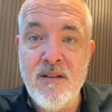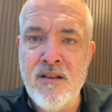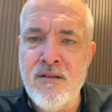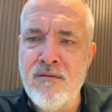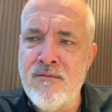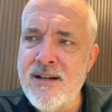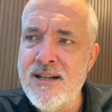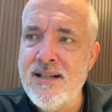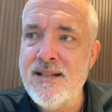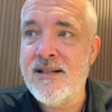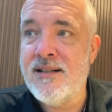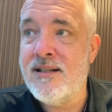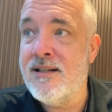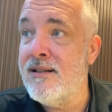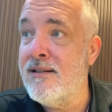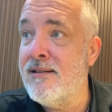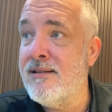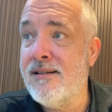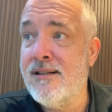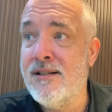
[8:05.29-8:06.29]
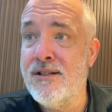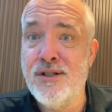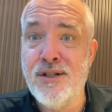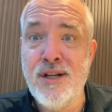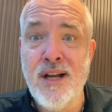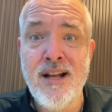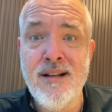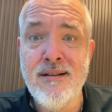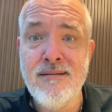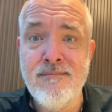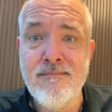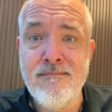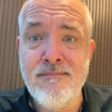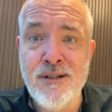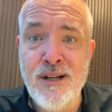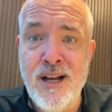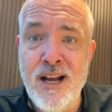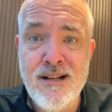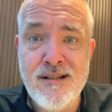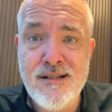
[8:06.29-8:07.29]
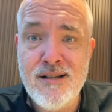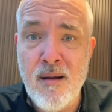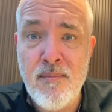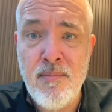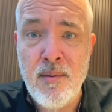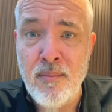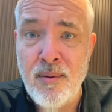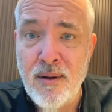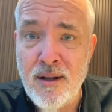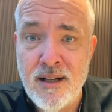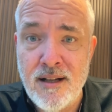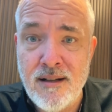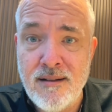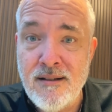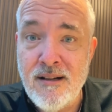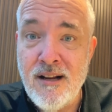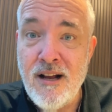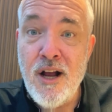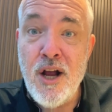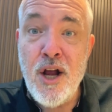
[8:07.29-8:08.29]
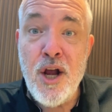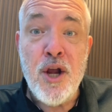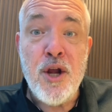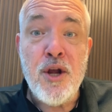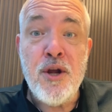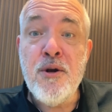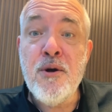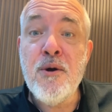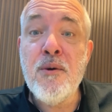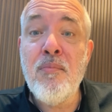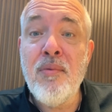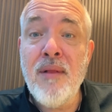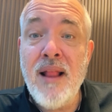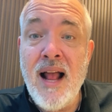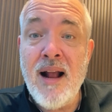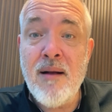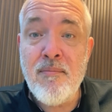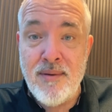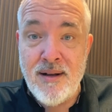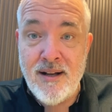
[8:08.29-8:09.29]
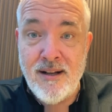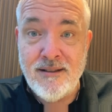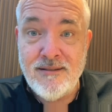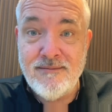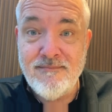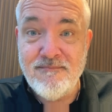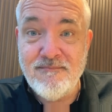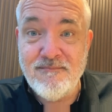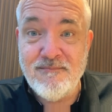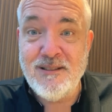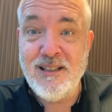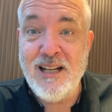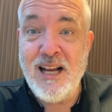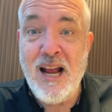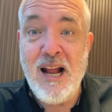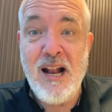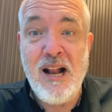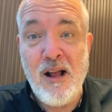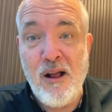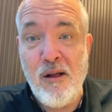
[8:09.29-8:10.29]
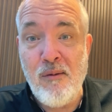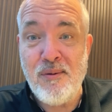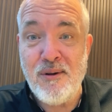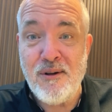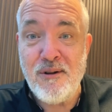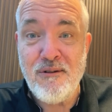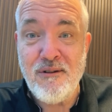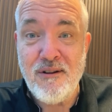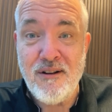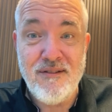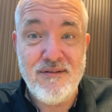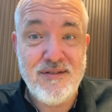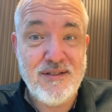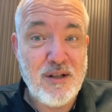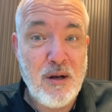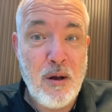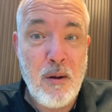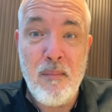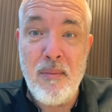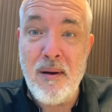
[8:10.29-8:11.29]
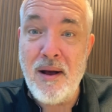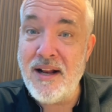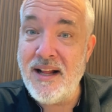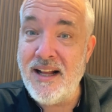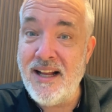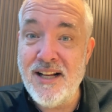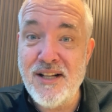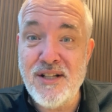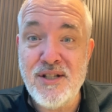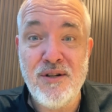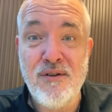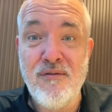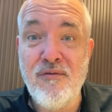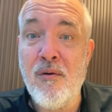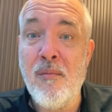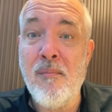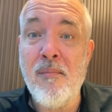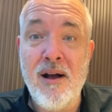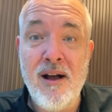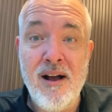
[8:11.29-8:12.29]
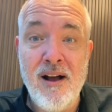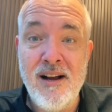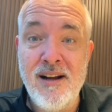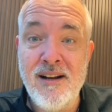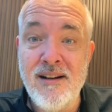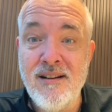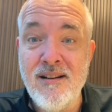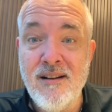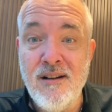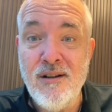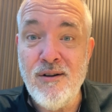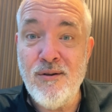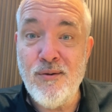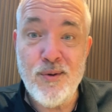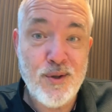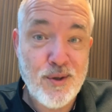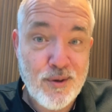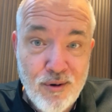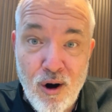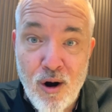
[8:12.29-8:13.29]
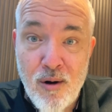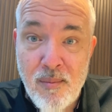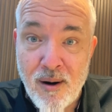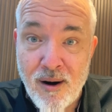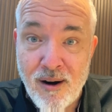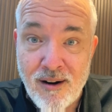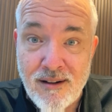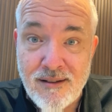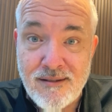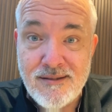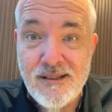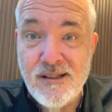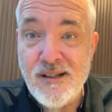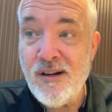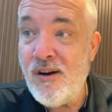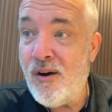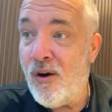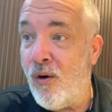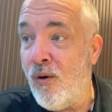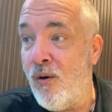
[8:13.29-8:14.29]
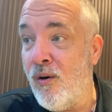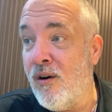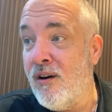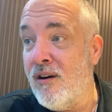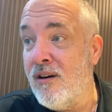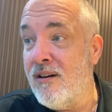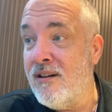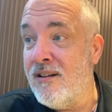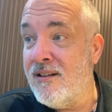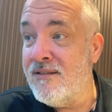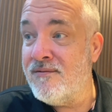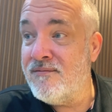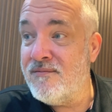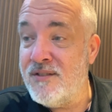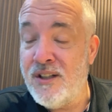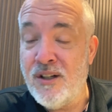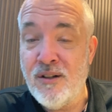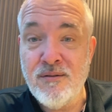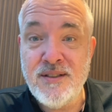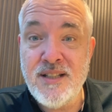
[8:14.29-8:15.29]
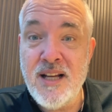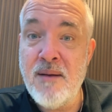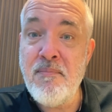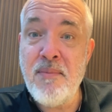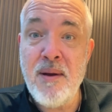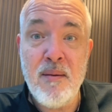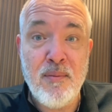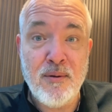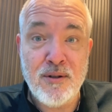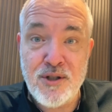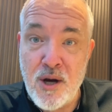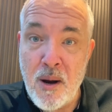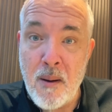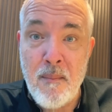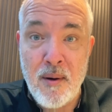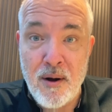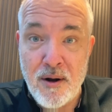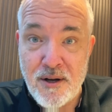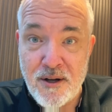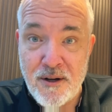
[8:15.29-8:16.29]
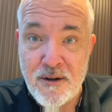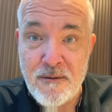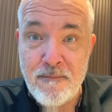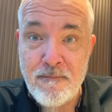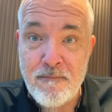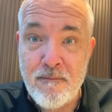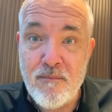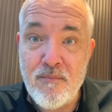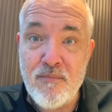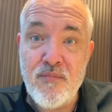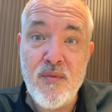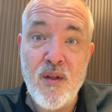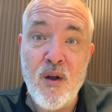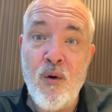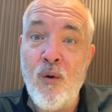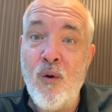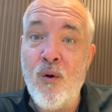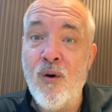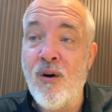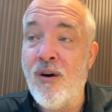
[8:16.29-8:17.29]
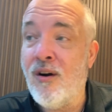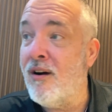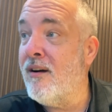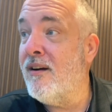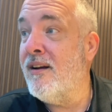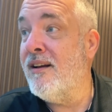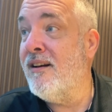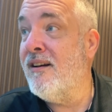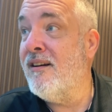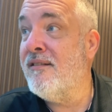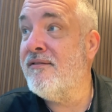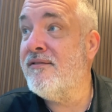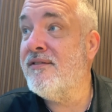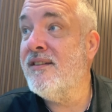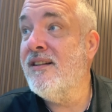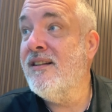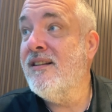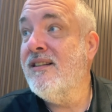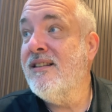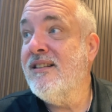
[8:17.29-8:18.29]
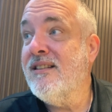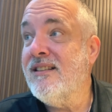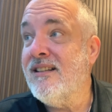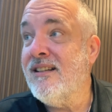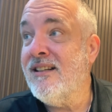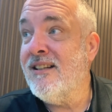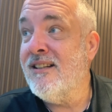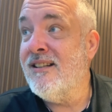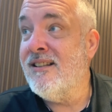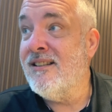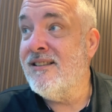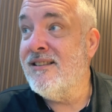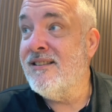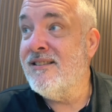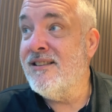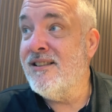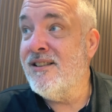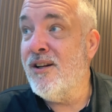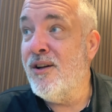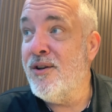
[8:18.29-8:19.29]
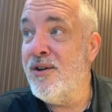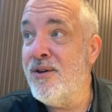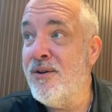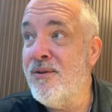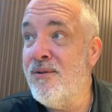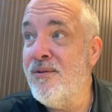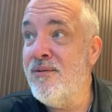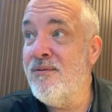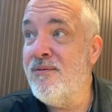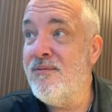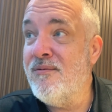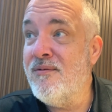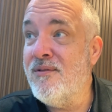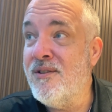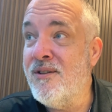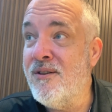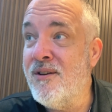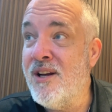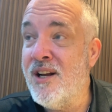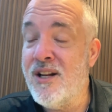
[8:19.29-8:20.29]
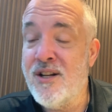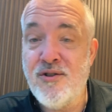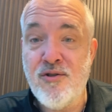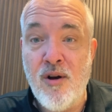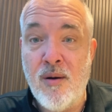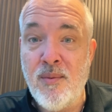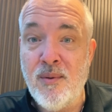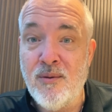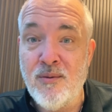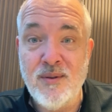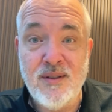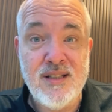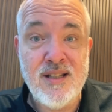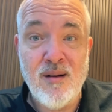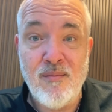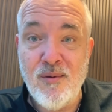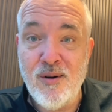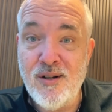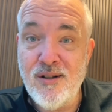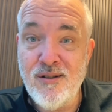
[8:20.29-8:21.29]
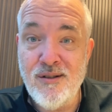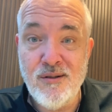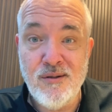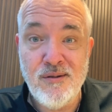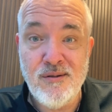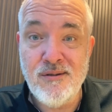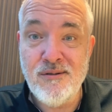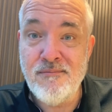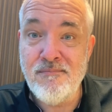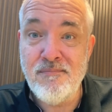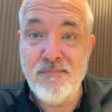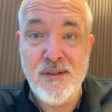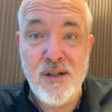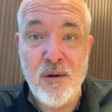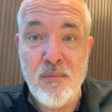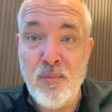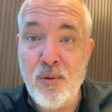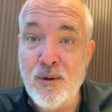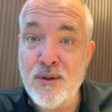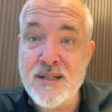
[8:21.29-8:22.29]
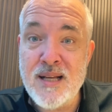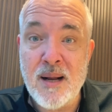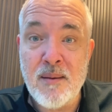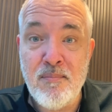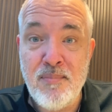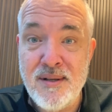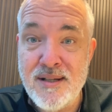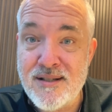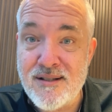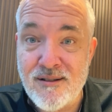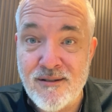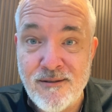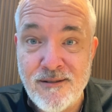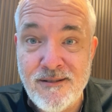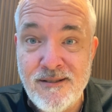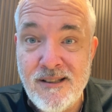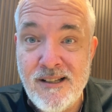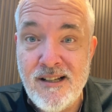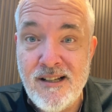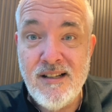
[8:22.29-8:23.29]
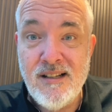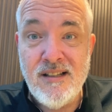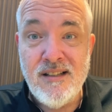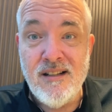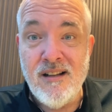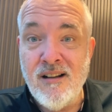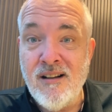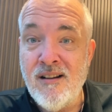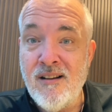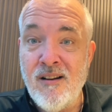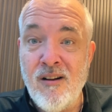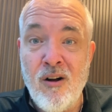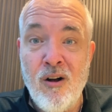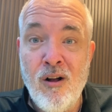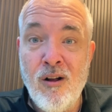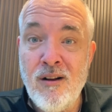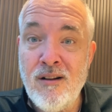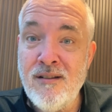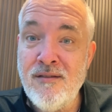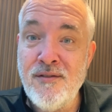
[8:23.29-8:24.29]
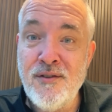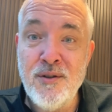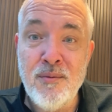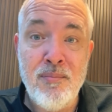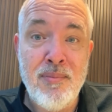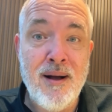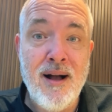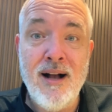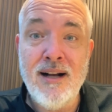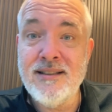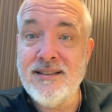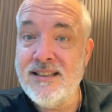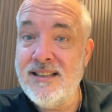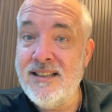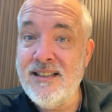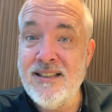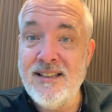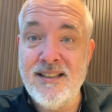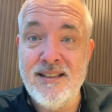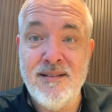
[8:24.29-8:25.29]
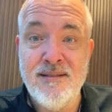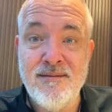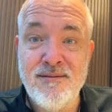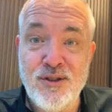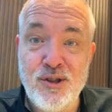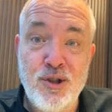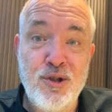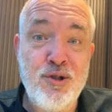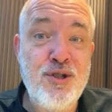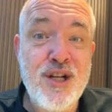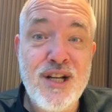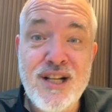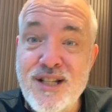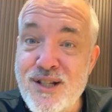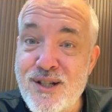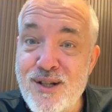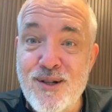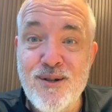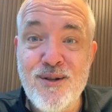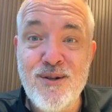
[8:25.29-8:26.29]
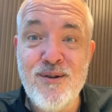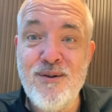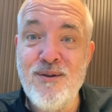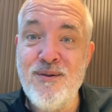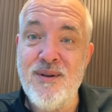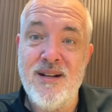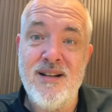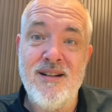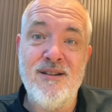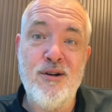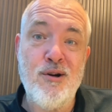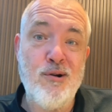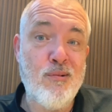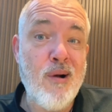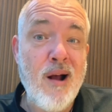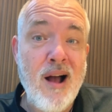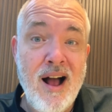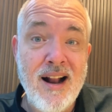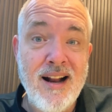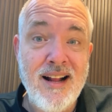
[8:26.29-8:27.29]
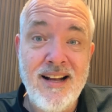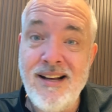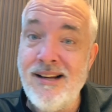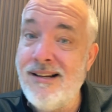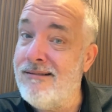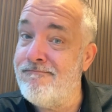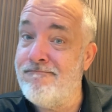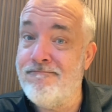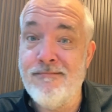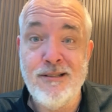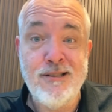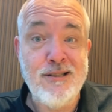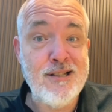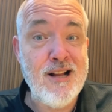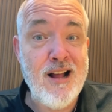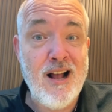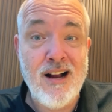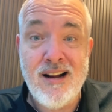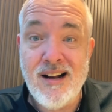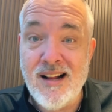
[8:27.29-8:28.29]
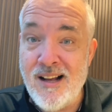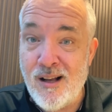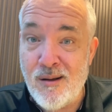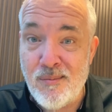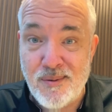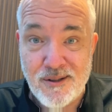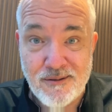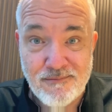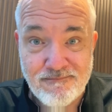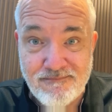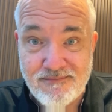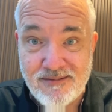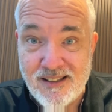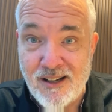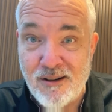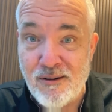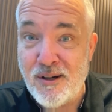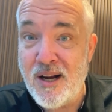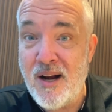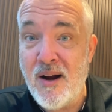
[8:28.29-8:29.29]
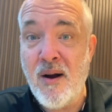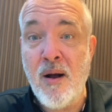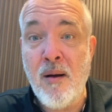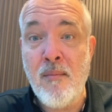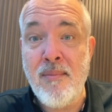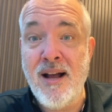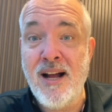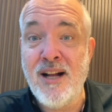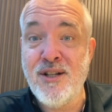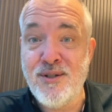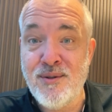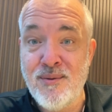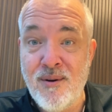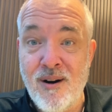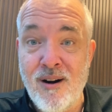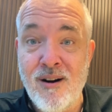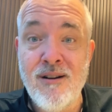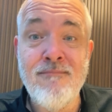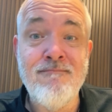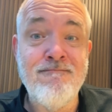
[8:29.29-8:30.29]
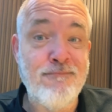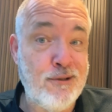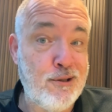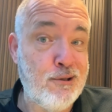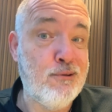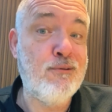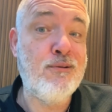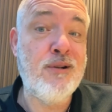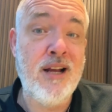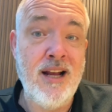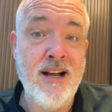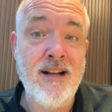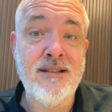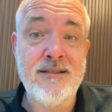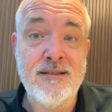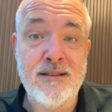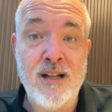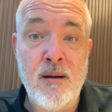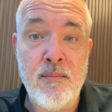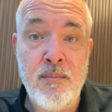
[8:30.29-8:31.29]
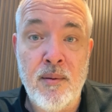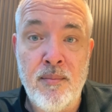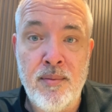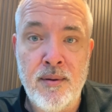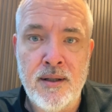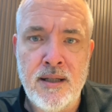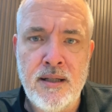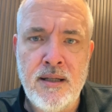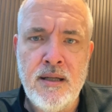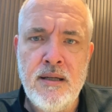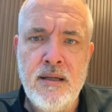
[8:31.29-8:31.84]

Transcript: And the reason is because you can't stop a bullet. Your black belt can't help you if somebody hits you from behind with a crowbar, or if 10 people jump on you, or if you get in trouble with someone who pulls out a pistol. All of your boxing and jiu-jitsu and karate is not going to help you. I don't care how bad you are. You can't stop a bullet.